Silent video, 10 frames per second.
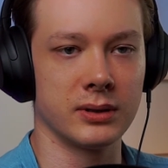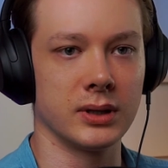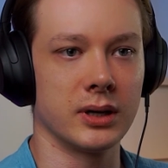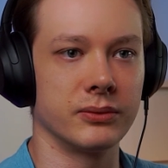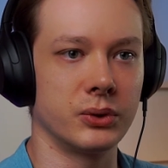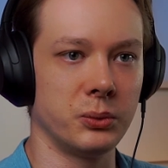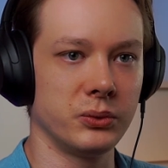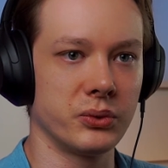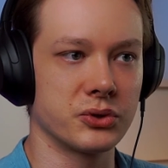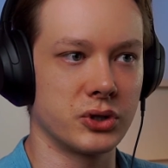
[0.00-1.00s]
A lot of
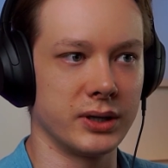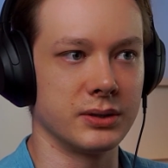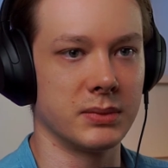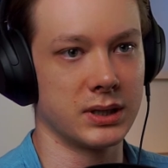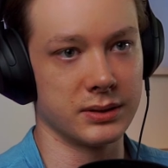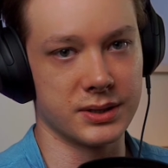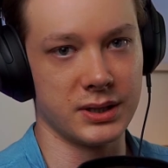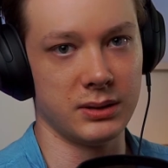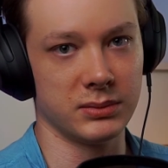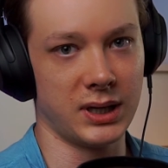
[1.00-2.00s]
gurus try to make it
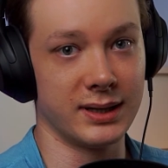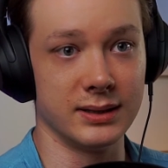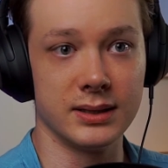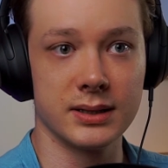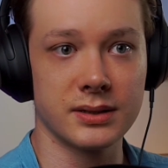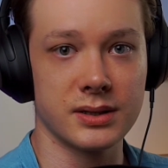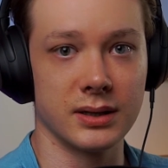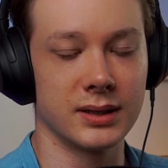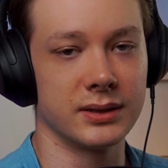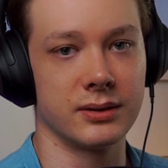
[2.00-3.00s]
seem like it is,
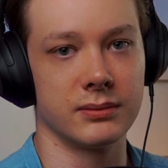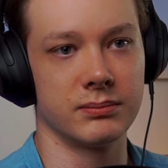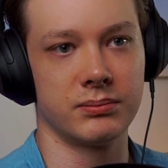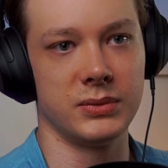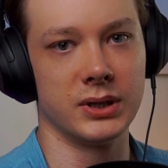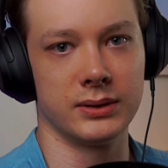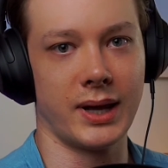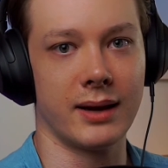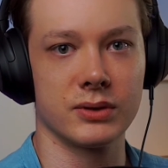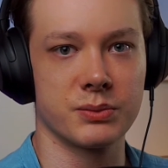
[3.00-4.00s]
and that the
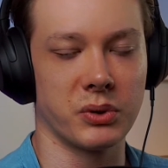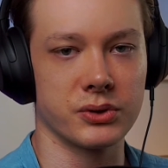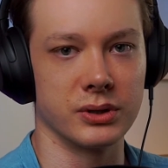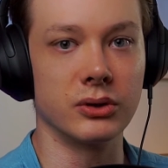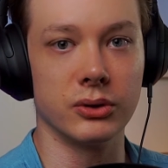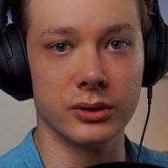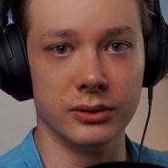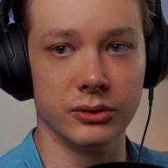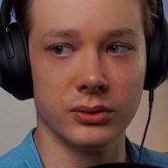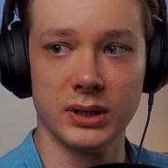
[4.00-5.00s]
average person couldn't
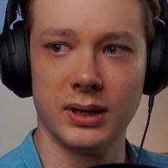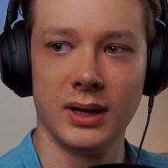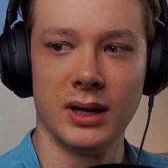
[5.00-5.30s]
do it.